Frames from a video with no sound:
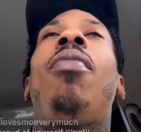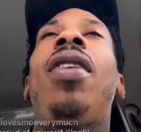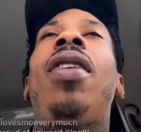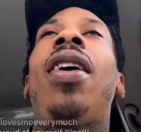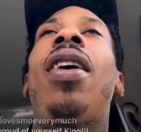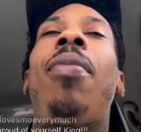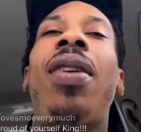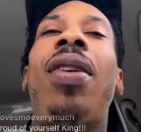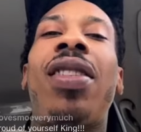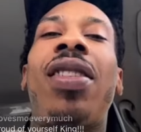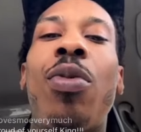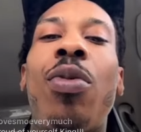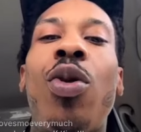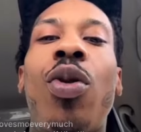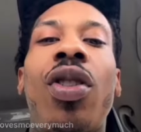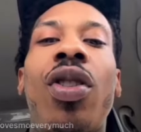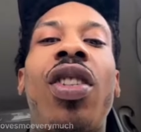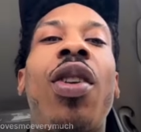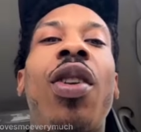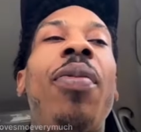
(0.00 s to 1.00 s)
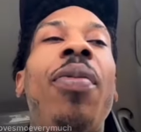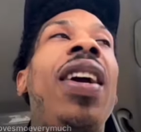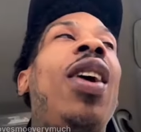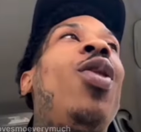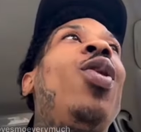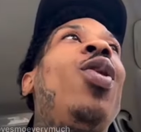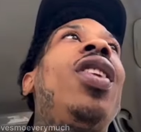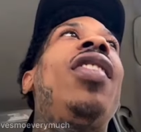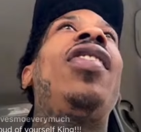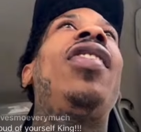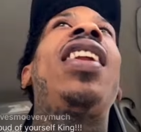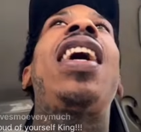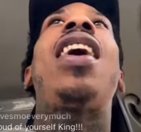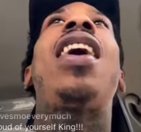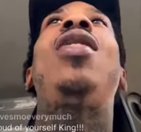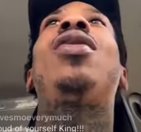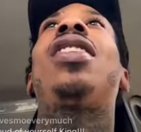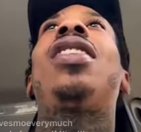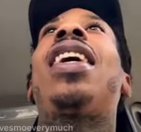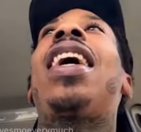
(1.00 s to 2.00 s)
Me and Buster Moore tell me I don't live in the
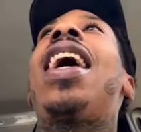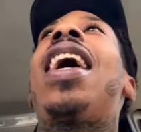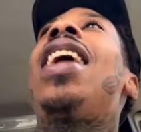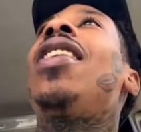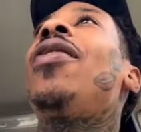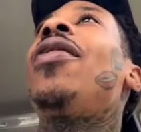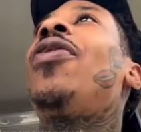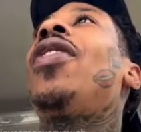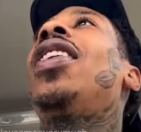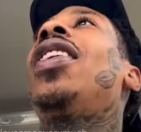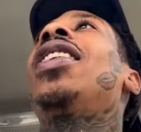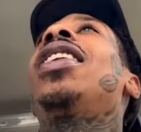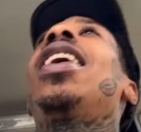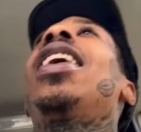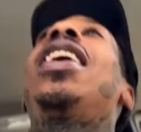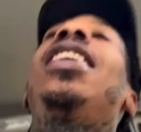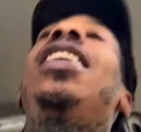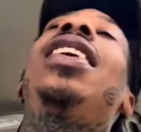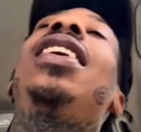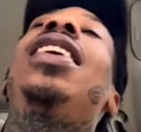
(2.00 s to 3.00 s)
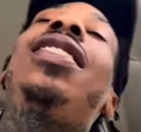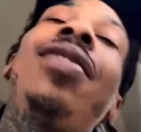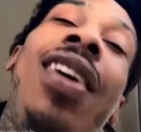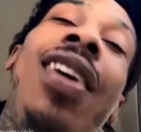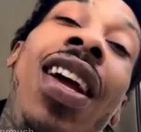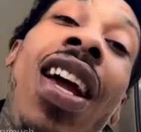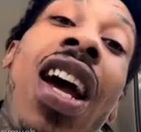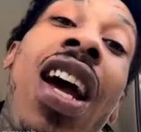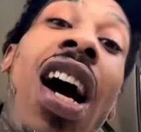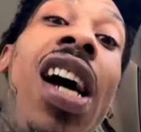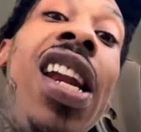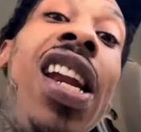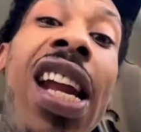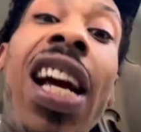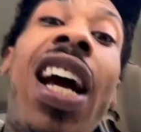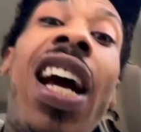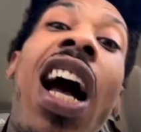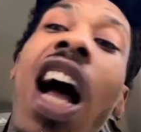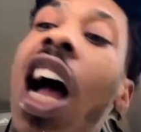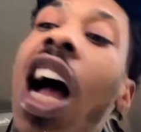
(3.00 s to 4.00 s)
house. Like, how the fuck? Hey, that's a
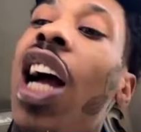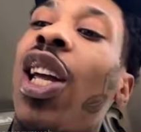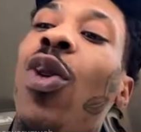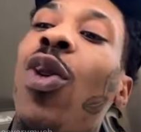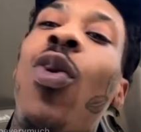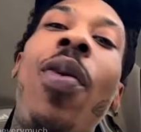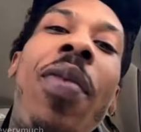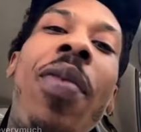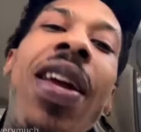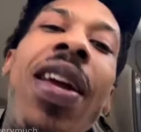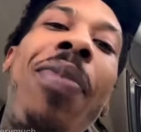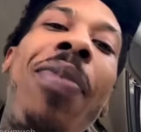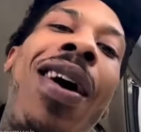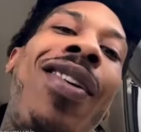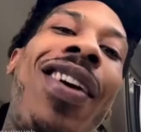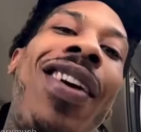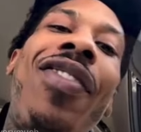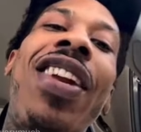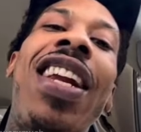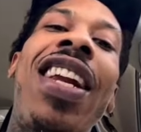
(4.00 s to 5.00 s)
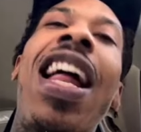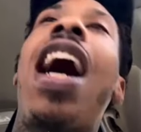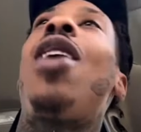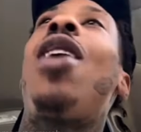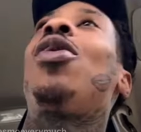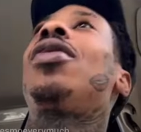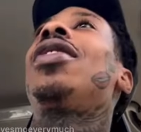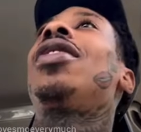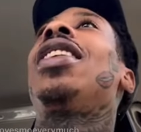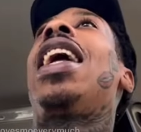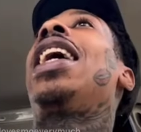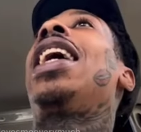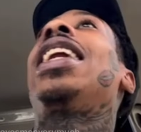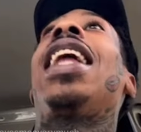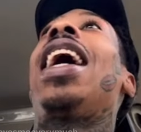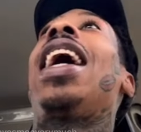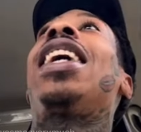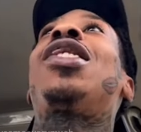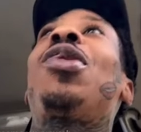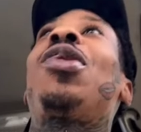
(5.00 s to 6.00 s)
nigga argue with me about living in the house. Like,
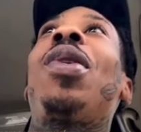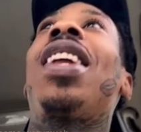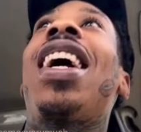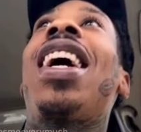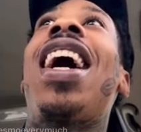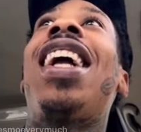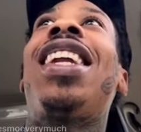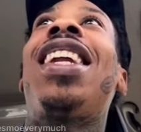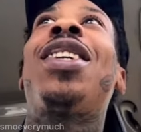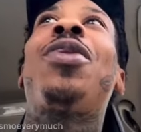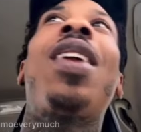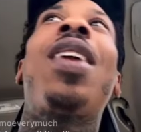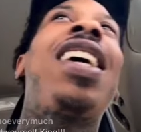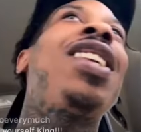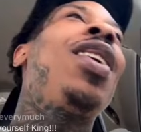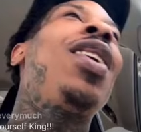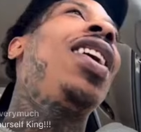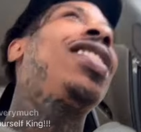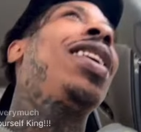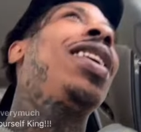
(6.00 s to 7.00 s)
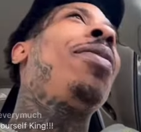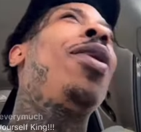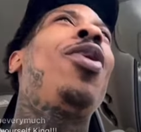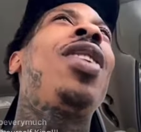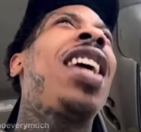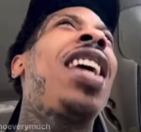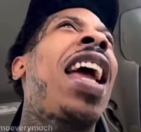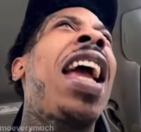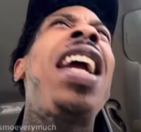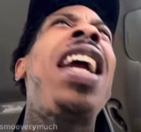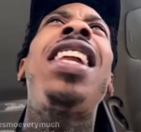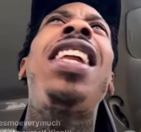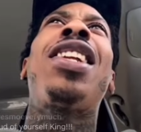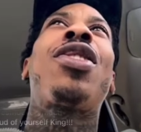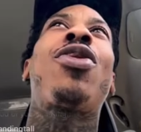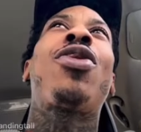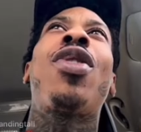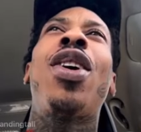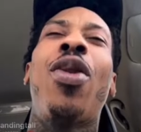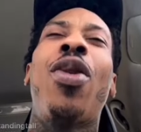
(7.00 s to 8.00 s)
I swear to God, that's what I do. I say, bro, the hate
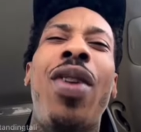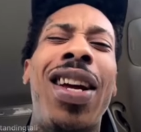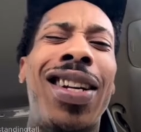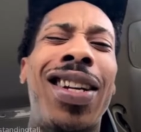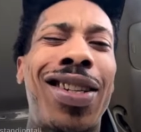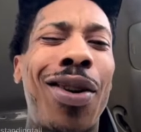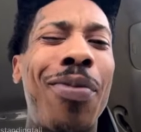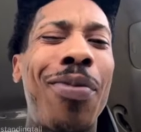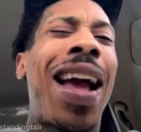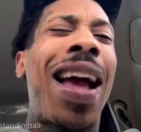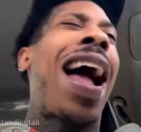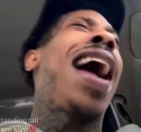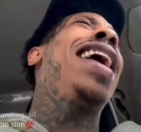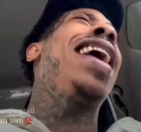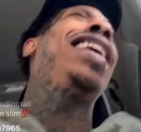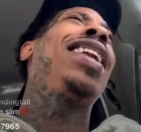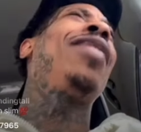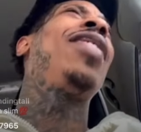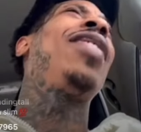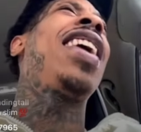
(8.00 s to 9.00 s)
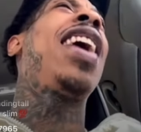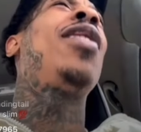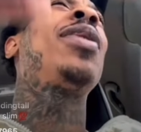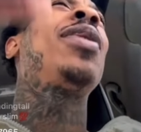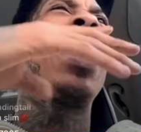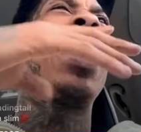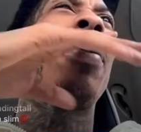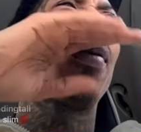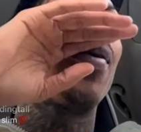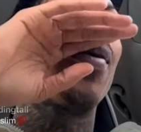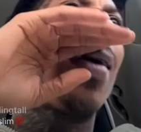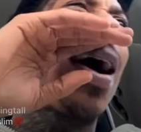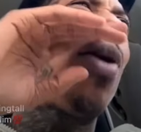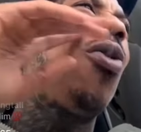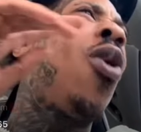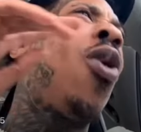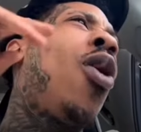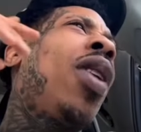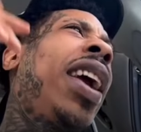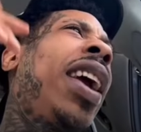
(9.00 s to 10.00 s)
is real. Nigga told me I ain't living in the house. Like, bro, I
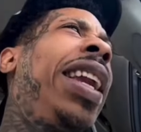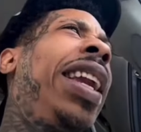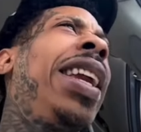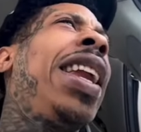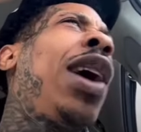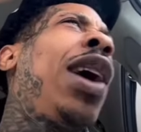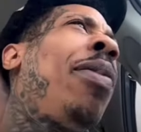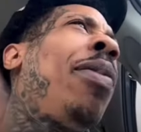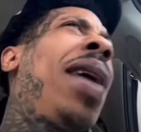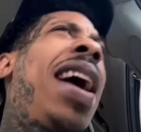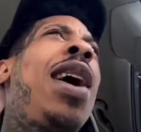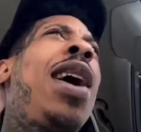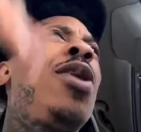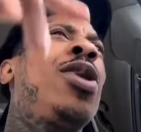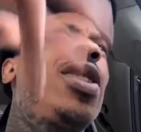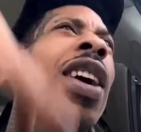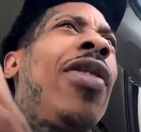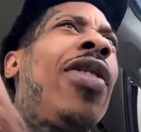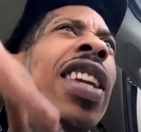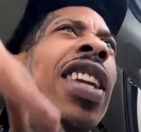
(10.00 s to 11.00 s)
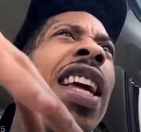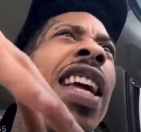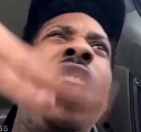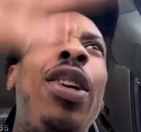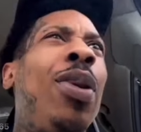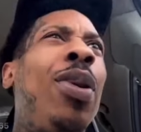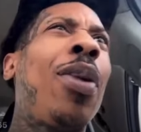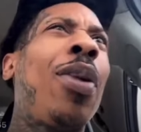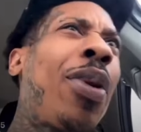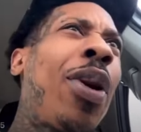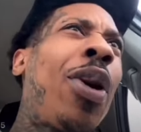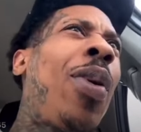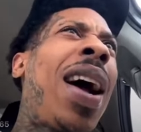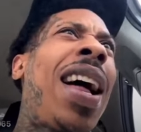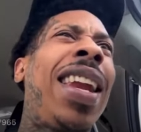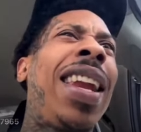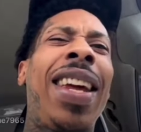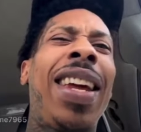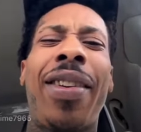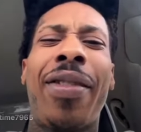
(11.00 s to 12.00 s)
walk in and out my house every day. You don't know where
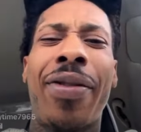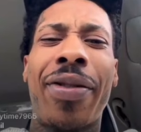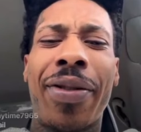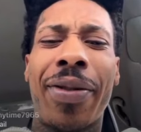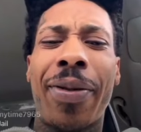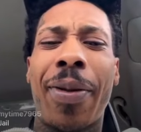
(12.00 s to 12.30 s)
I live.